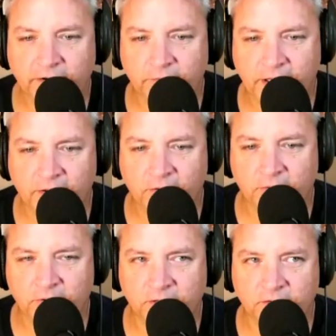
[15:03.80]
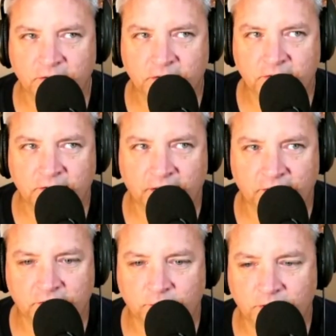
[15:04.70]
around
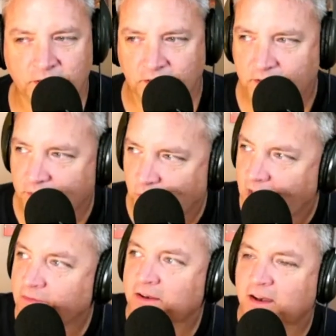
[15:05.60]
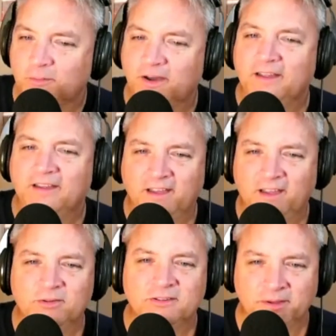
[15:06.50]
and to be, you know, waving to everybody. Hey,
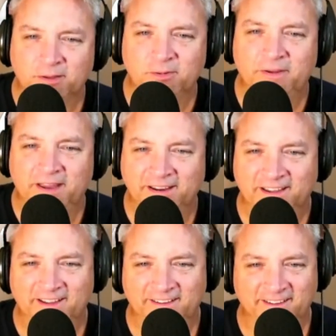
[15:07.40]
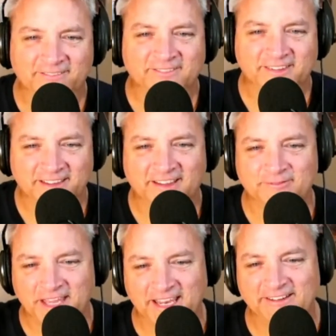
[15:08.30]
what's up? I'm the bad guy. I'm
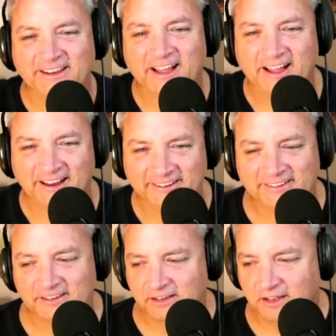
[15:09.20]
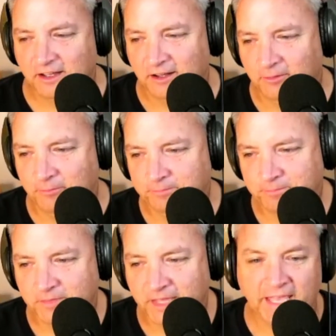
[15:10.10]
the head guy.
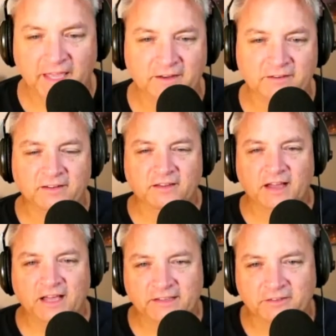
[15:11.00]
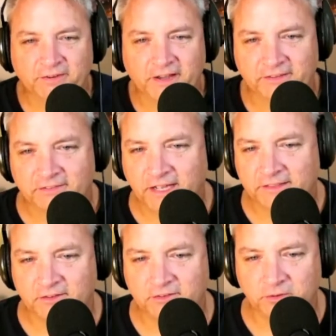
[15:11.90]
And I like the fact that he's
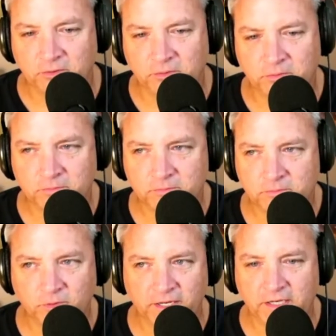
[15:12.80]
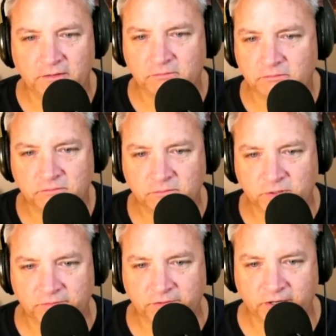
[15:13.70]
got the two green,
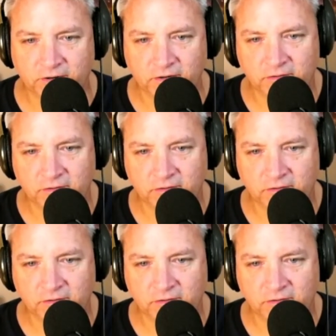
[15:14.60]
whatever they are.